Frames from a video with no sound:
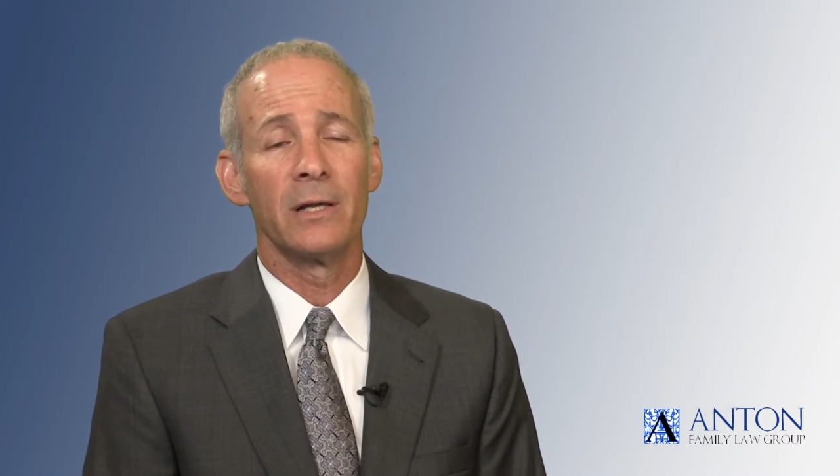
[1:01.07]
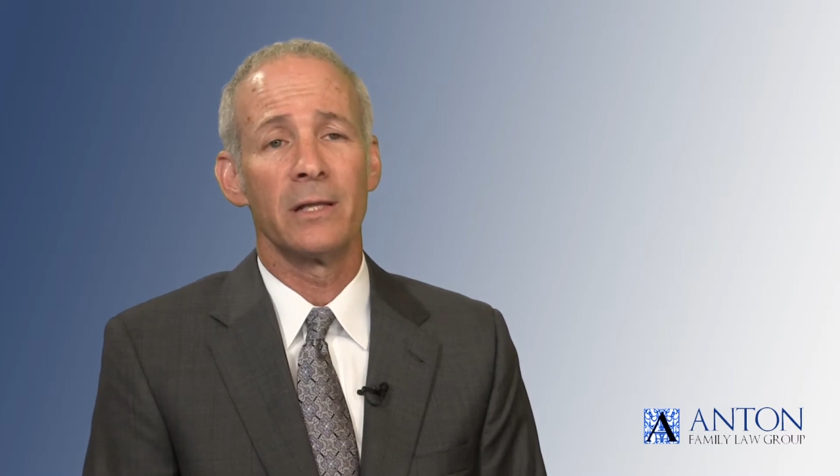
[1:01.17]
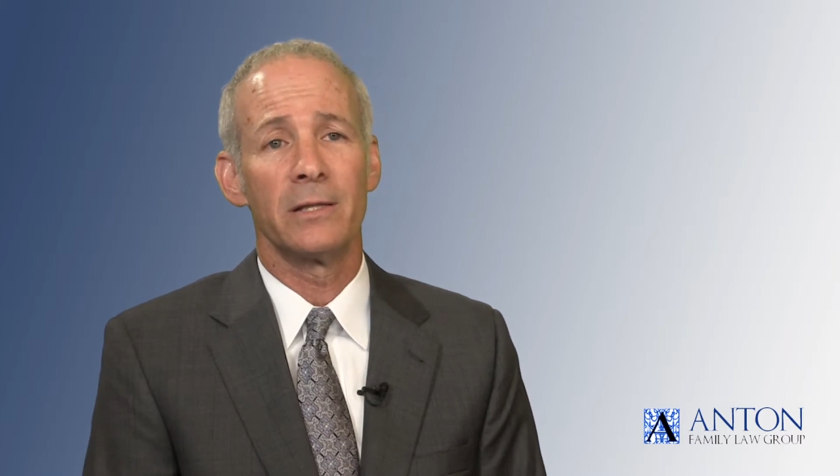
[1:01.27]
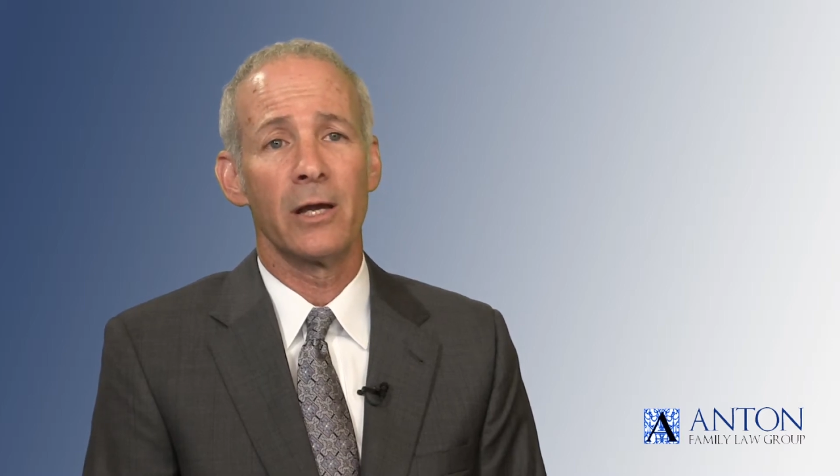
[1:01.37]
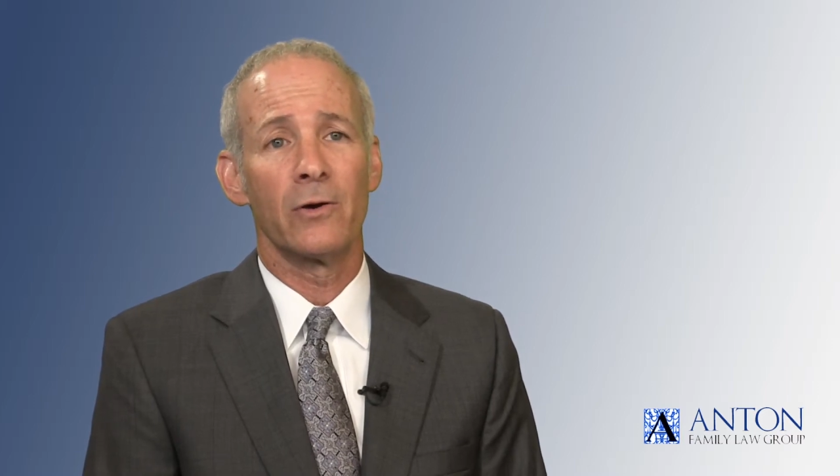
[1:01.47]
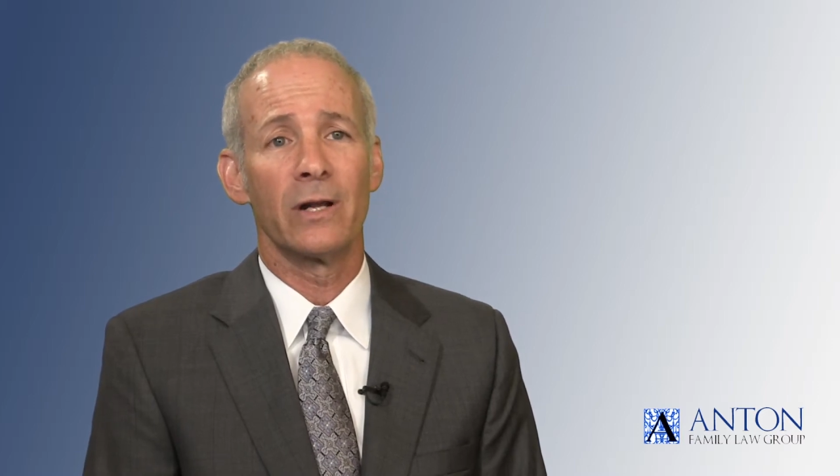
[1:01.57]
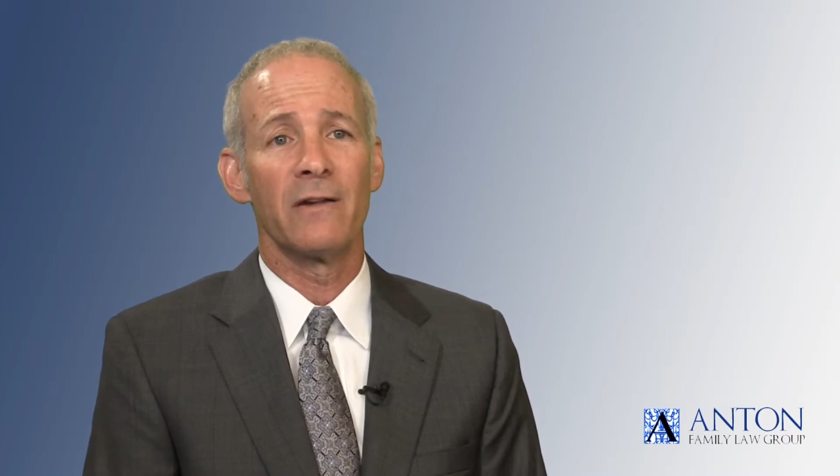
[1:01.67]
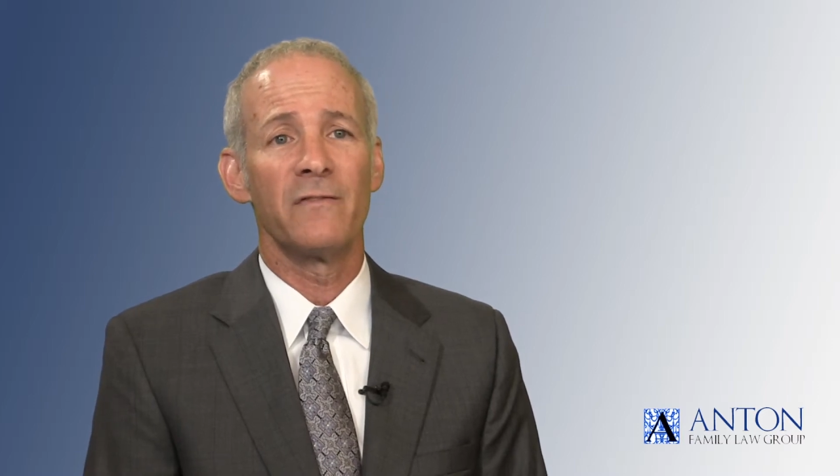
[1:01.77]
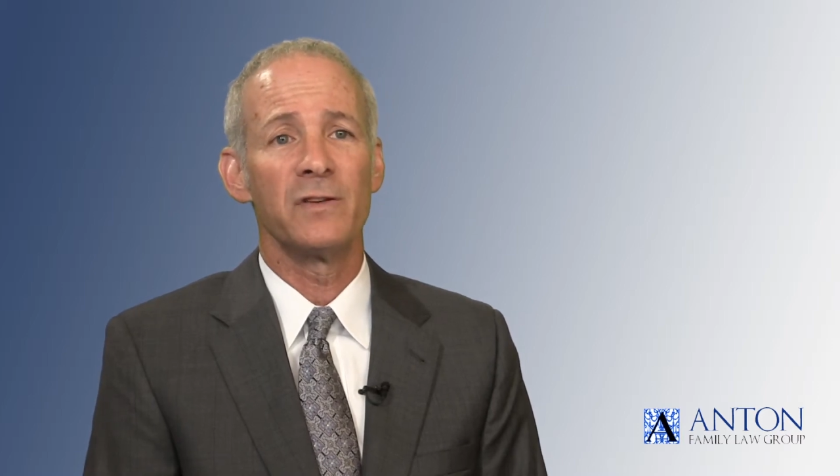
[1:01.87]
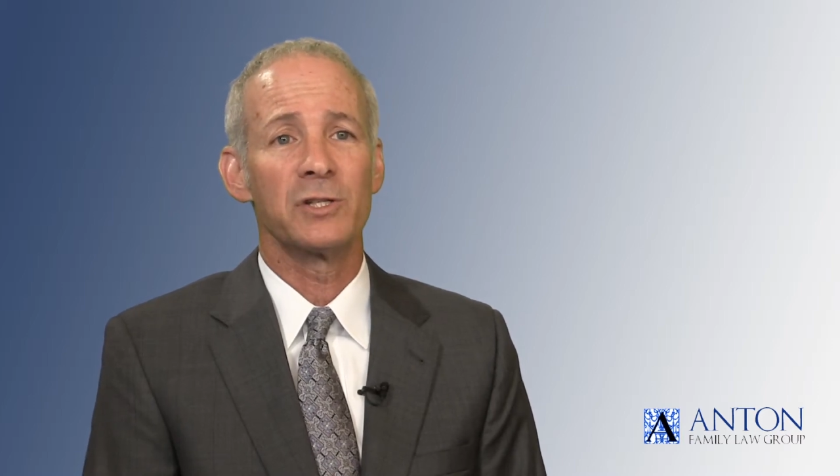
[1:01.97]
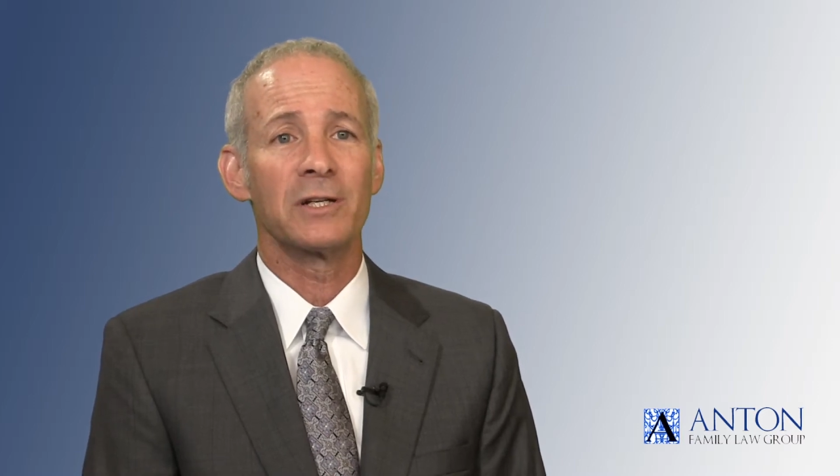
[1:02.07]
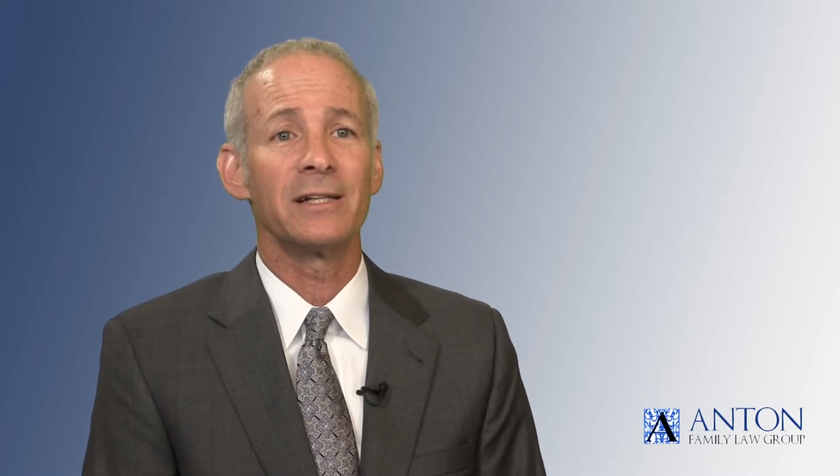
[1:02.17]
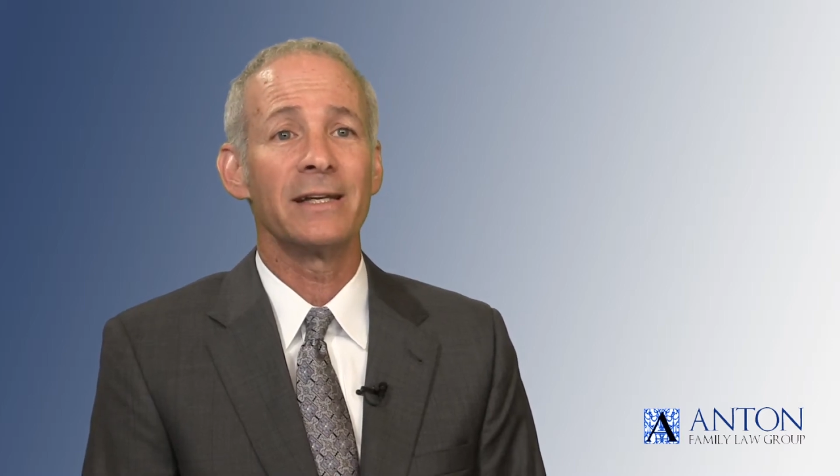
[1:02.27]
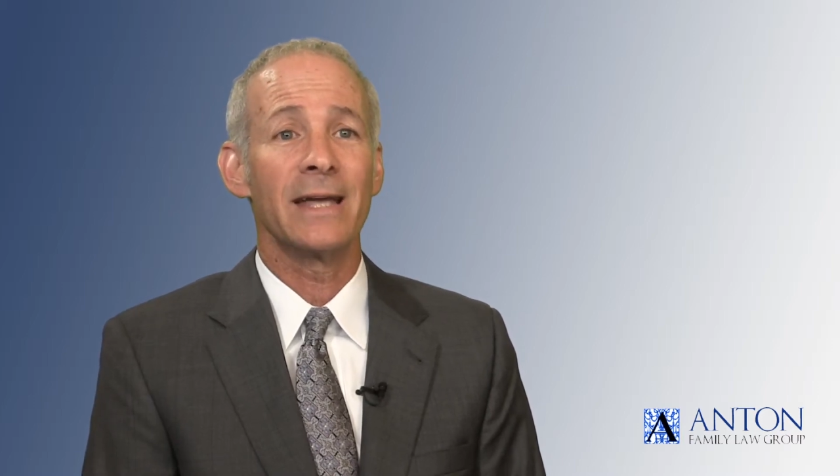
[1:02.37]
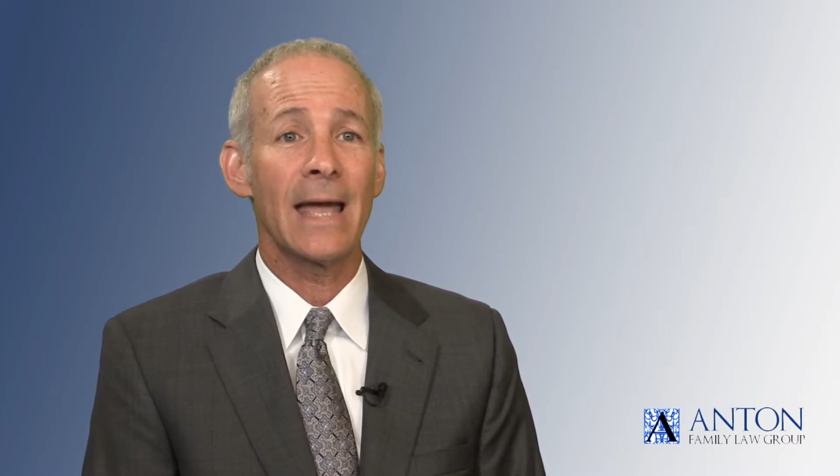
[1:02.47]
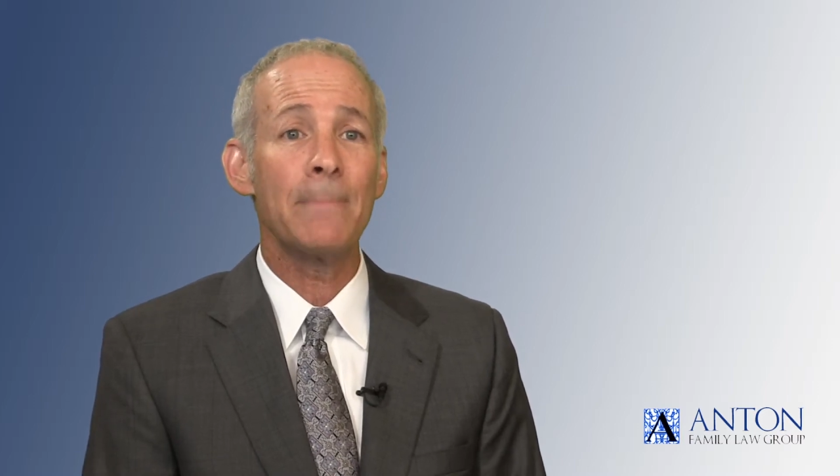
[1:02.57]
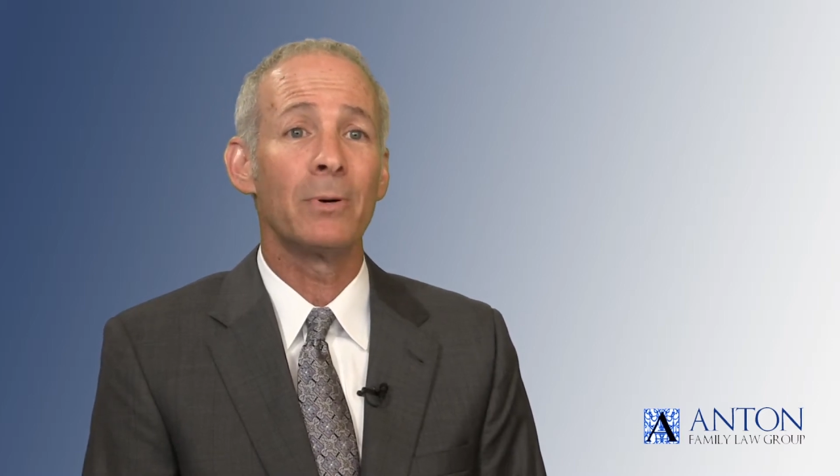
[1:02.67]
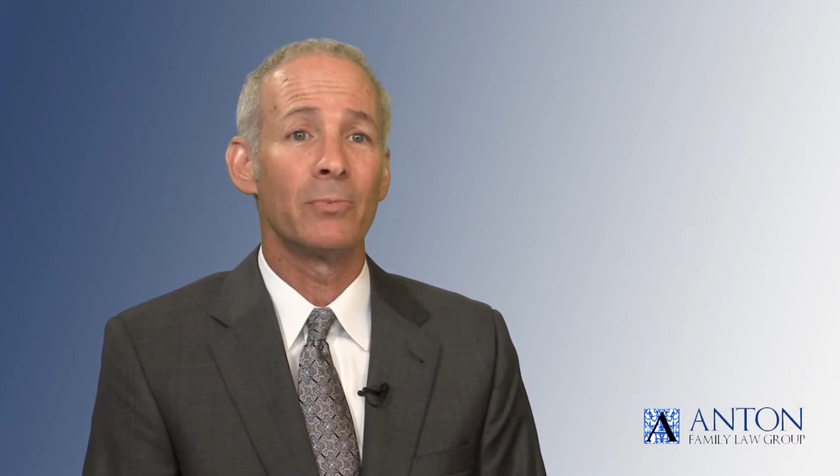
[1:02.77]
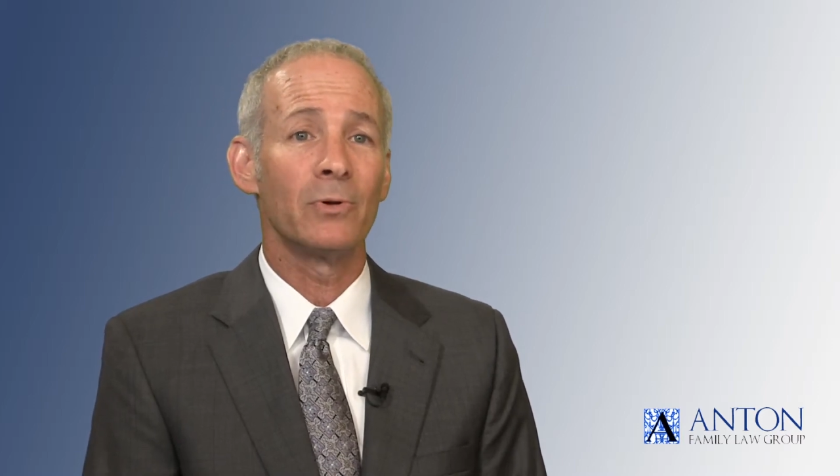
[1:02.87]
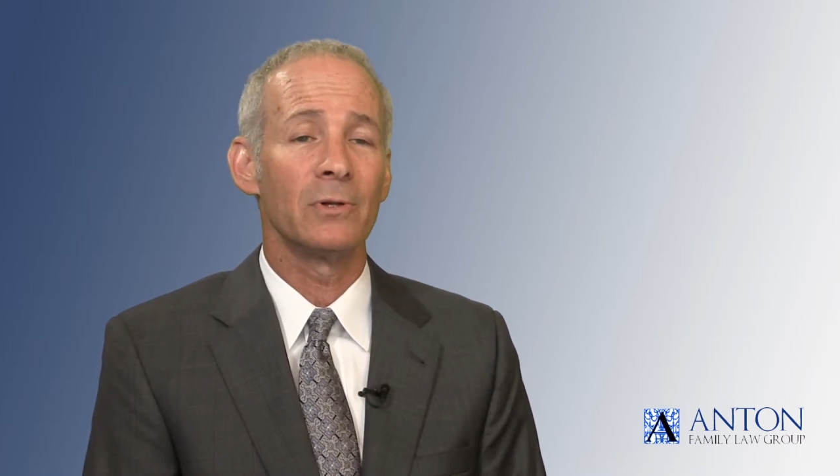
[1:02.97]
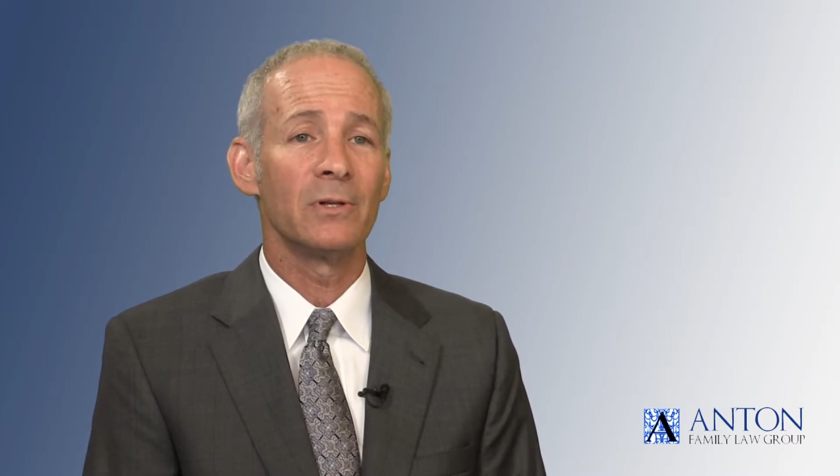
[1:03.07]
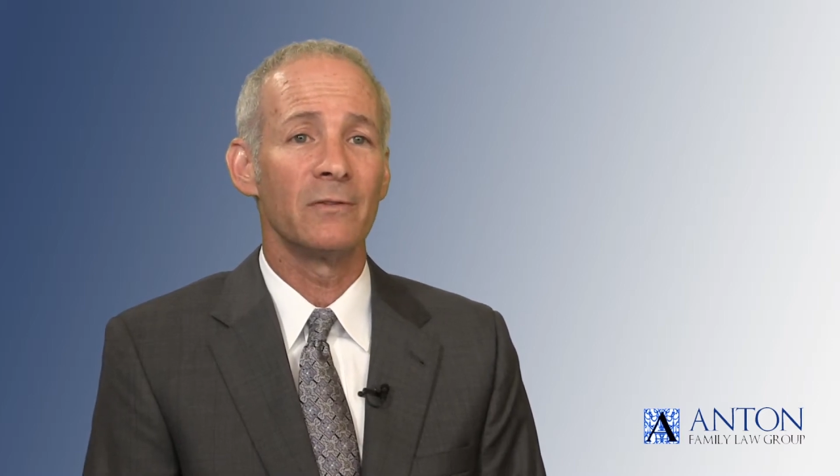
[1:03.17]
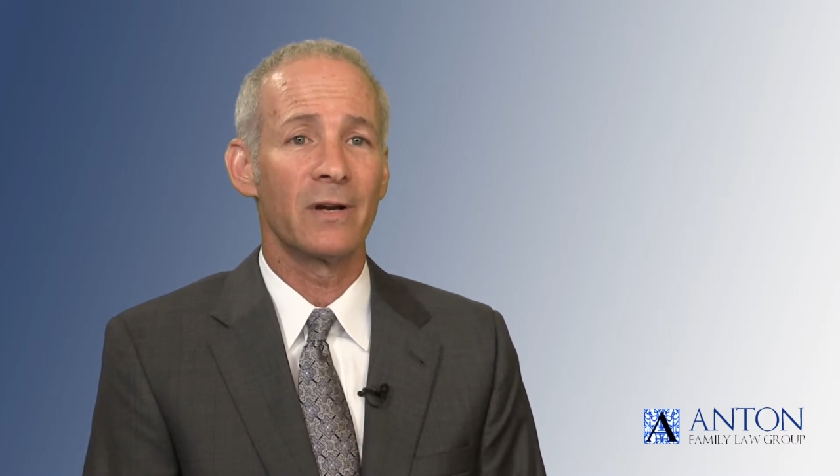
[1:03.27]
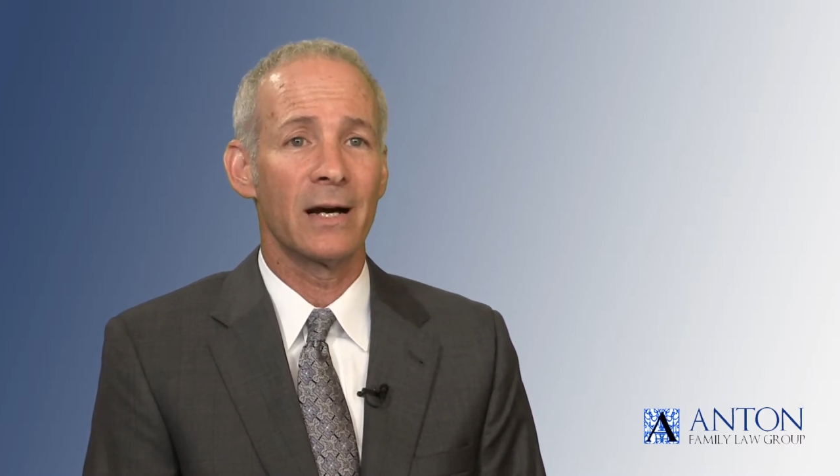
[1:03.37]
that they are not physically capable of